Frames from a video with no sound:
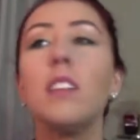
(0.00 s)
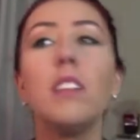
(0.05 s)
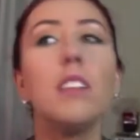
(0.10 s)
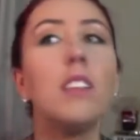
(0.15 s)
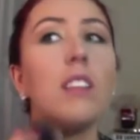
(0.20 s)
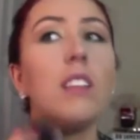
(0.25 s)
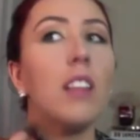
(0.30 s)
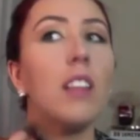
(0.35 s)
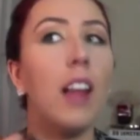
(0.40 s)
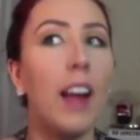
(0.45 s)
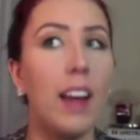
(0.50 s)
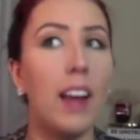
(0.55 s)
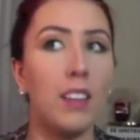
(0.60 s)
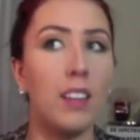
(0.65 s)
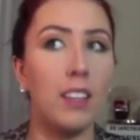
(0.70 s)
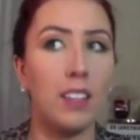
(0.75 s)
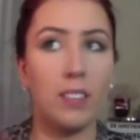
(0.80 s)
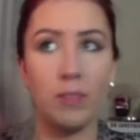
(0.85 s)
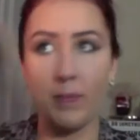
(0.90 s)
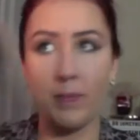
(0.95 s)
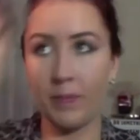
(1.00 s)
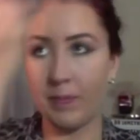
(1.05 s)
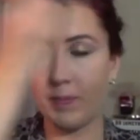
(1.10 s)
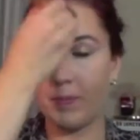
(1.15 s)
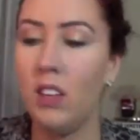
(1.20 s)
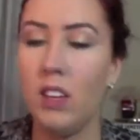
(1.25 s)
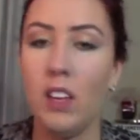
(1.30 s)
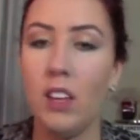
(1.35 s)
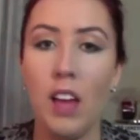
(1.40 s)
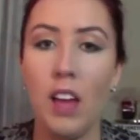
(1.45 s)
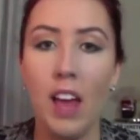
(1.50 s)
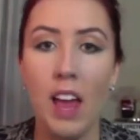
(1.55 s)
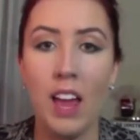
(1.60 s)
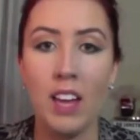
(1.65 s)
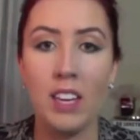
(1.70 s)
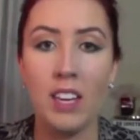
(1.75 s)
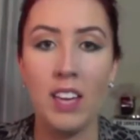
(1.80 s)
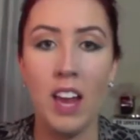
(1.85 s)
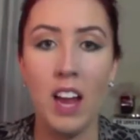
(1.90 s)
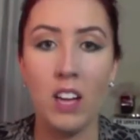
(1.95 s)
lightly.
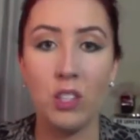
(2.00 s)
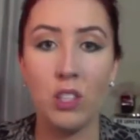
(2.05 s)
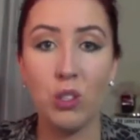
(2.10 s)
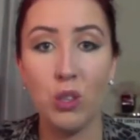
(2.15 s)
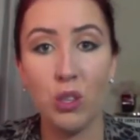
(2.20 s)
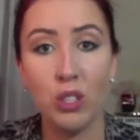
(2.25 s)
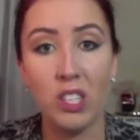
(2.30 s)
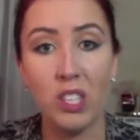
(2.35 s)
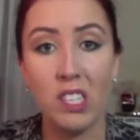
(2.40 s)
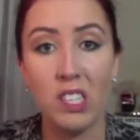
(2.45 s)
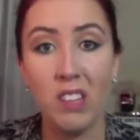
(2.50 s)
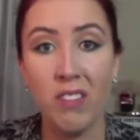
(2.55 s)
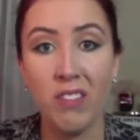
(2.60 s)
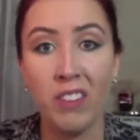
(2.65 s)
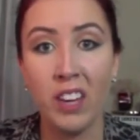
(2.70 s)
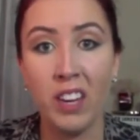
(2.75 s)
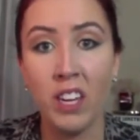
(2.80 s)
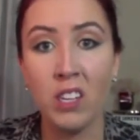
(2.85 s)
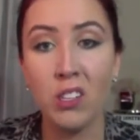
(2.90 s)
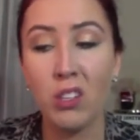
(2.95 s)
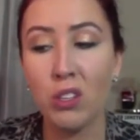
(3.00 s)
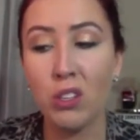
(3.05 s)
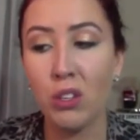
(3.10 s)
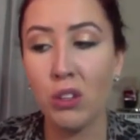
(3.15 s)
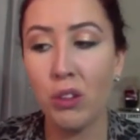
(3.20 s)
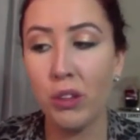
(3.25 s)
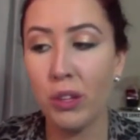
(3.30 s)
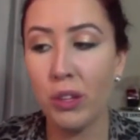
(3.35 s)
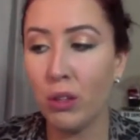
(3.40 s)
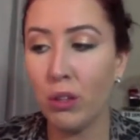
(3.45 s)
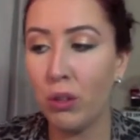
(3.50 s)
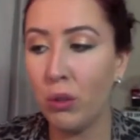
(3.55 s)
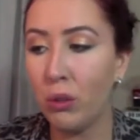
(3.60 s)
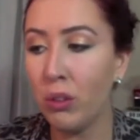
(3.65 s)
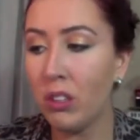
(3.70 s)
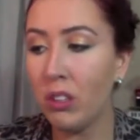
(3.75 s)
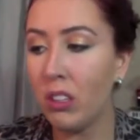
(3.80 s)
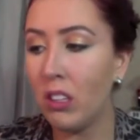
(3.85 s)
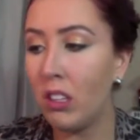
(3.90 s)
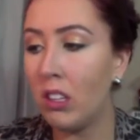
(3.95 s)
And now to just finish the
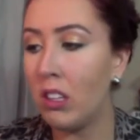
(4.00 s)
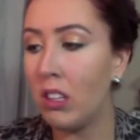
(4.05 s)
look,